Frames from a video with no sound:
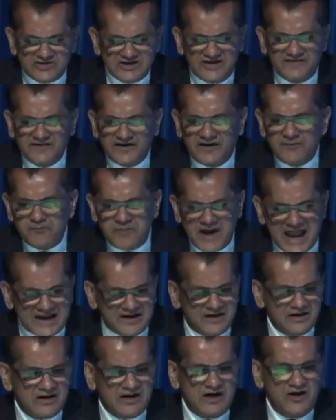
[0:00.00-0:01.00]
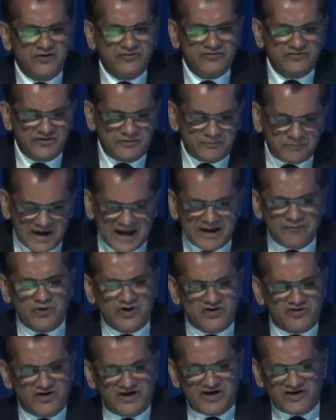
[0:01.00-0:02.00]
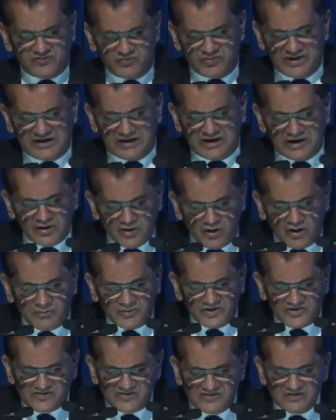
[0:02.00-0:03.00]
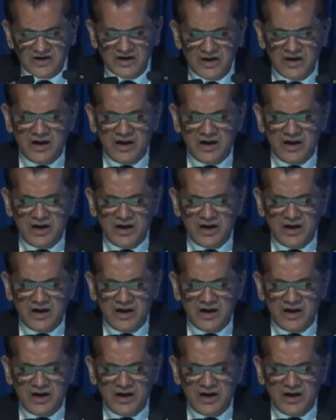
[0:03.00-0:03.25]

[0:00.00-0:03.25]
Jan Dhan bank accounts and biometric has been enormous.